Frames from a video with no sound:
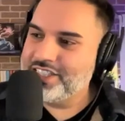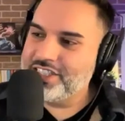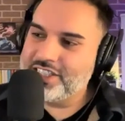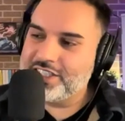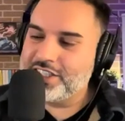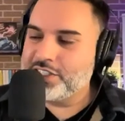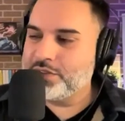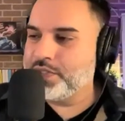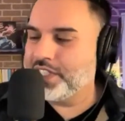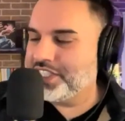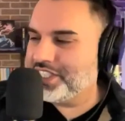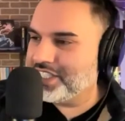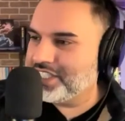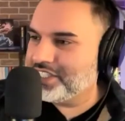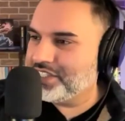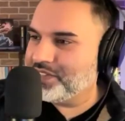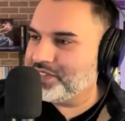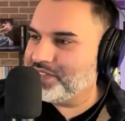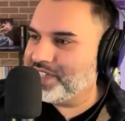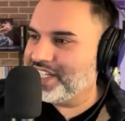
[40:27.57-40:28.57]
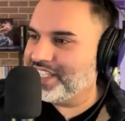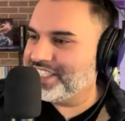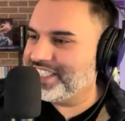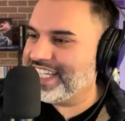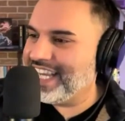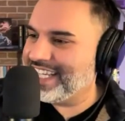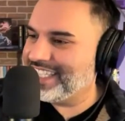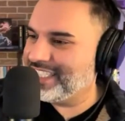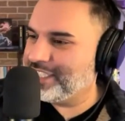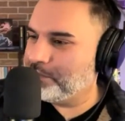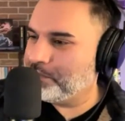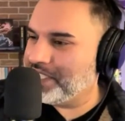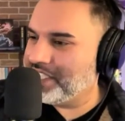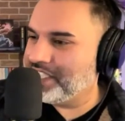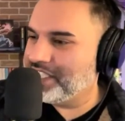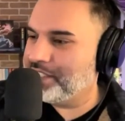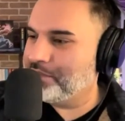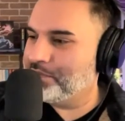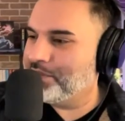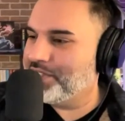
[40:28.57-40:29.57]
switch into a chat
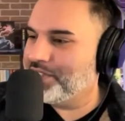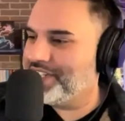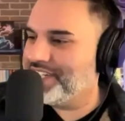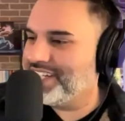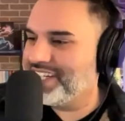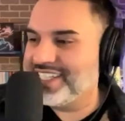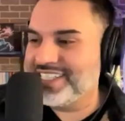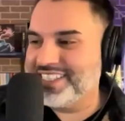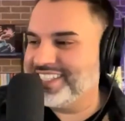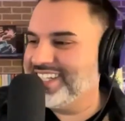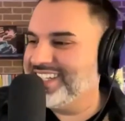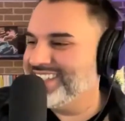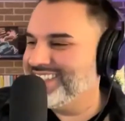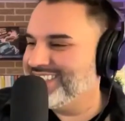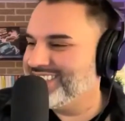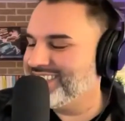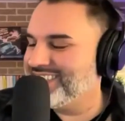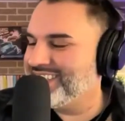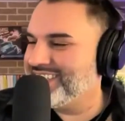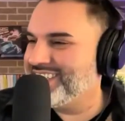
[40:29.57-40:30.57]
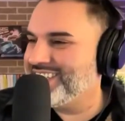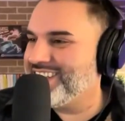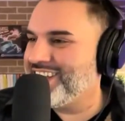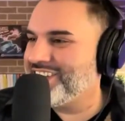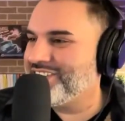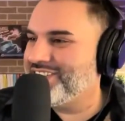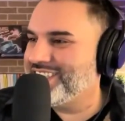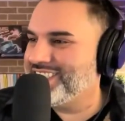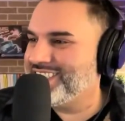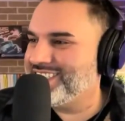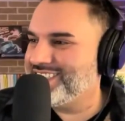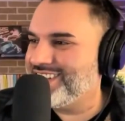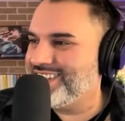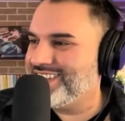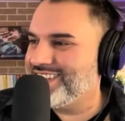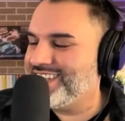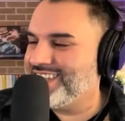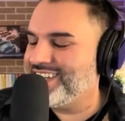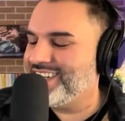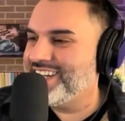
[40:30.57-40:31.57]
GPT mode here because there's a lot of questions
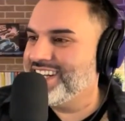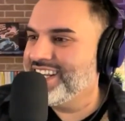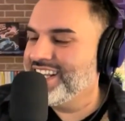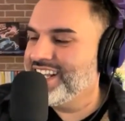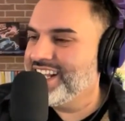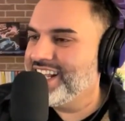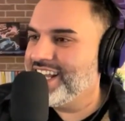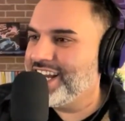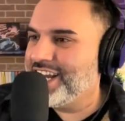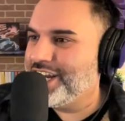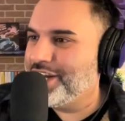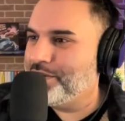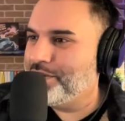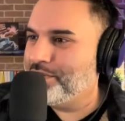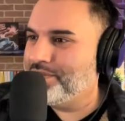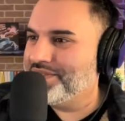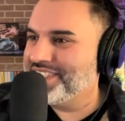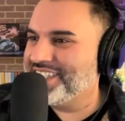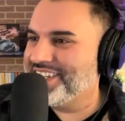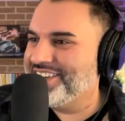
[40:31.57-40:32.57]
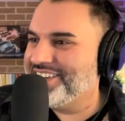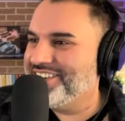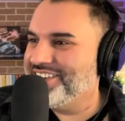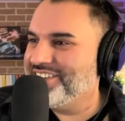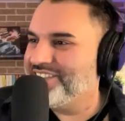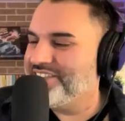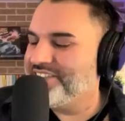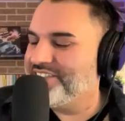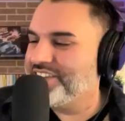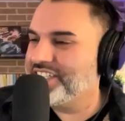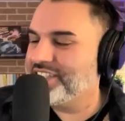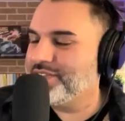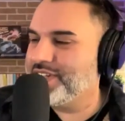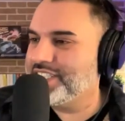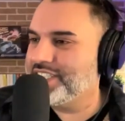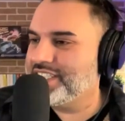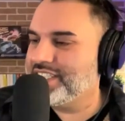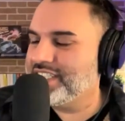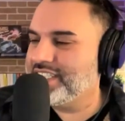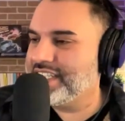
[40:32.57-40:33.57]
on there. So first
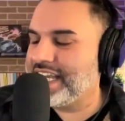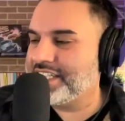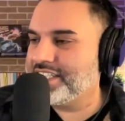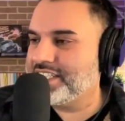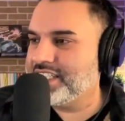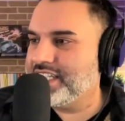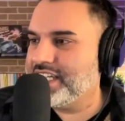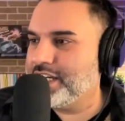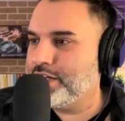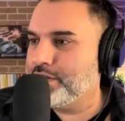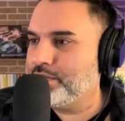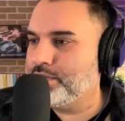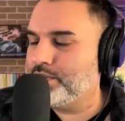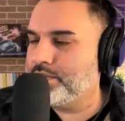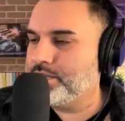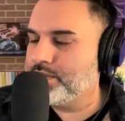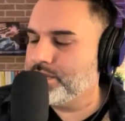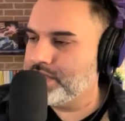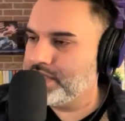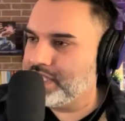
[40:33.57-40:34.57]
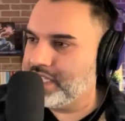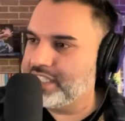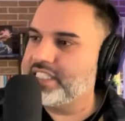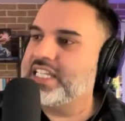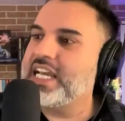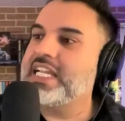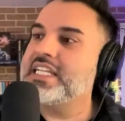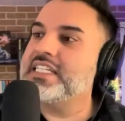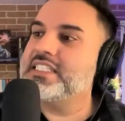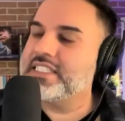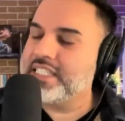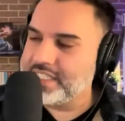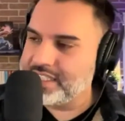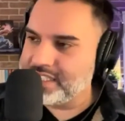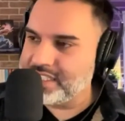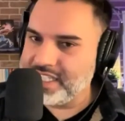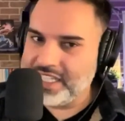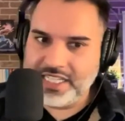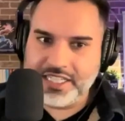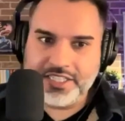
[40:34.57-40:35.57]
question is actually to kind of set the
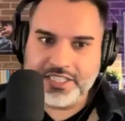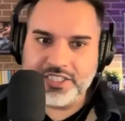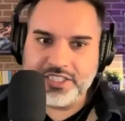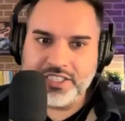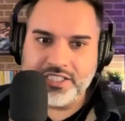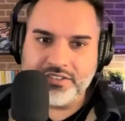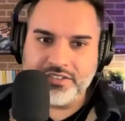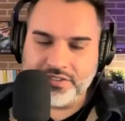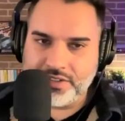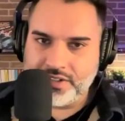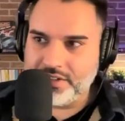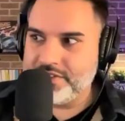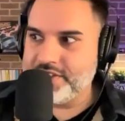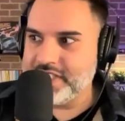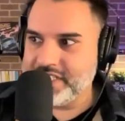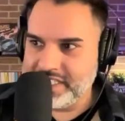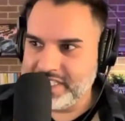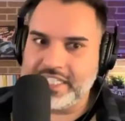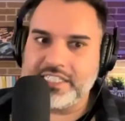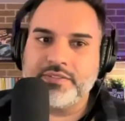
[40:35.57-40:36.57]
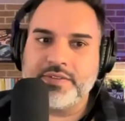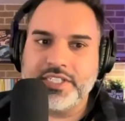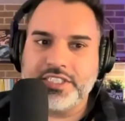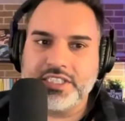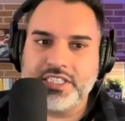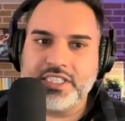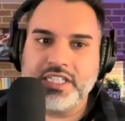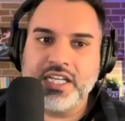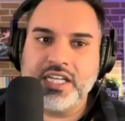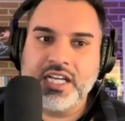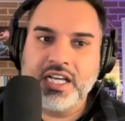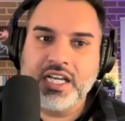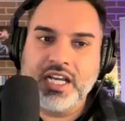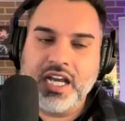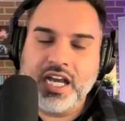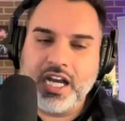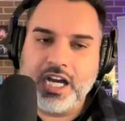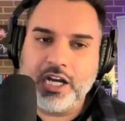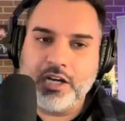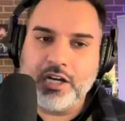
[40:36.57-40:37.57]
stage for this next question.
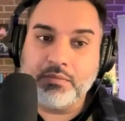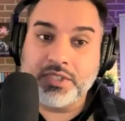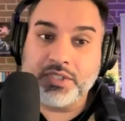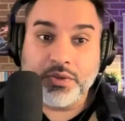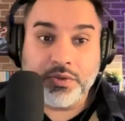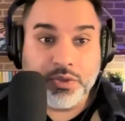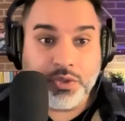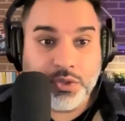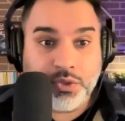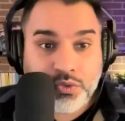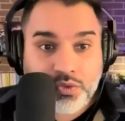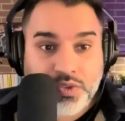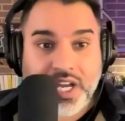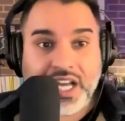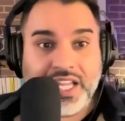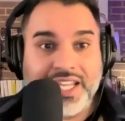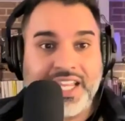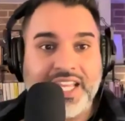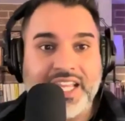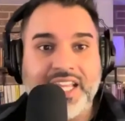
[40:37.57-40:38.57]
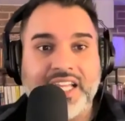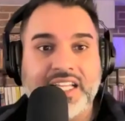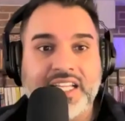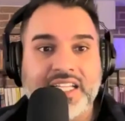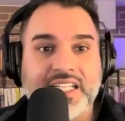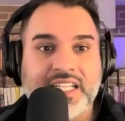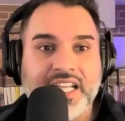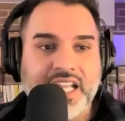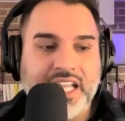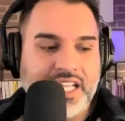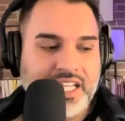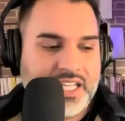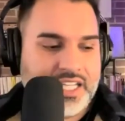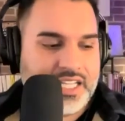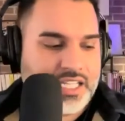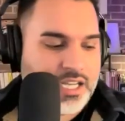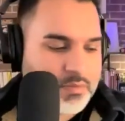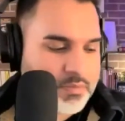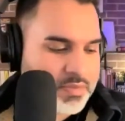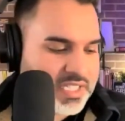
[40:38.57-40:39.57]
So you've got a
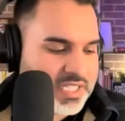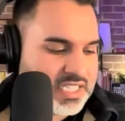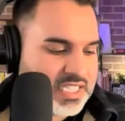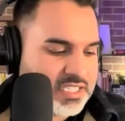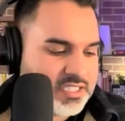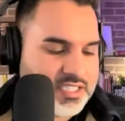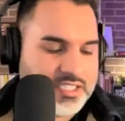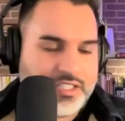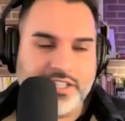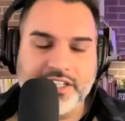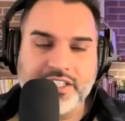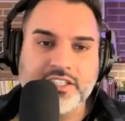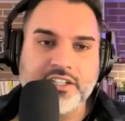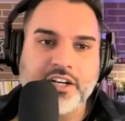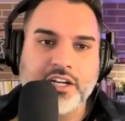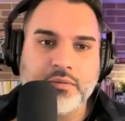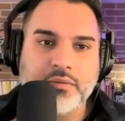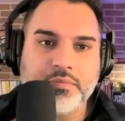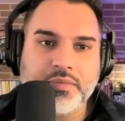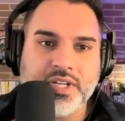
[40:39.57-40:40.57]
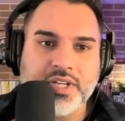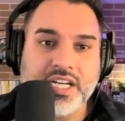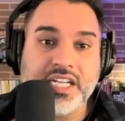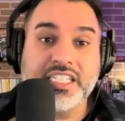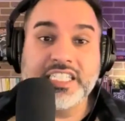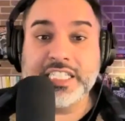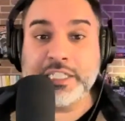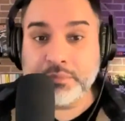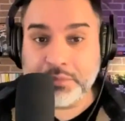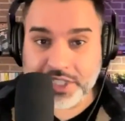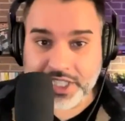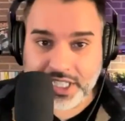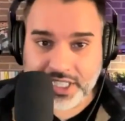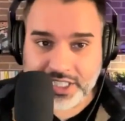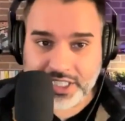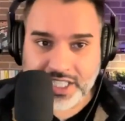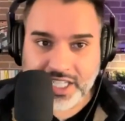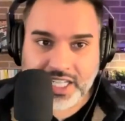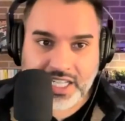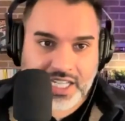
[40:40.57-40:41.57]
company that you started, a startup, DeepJudge.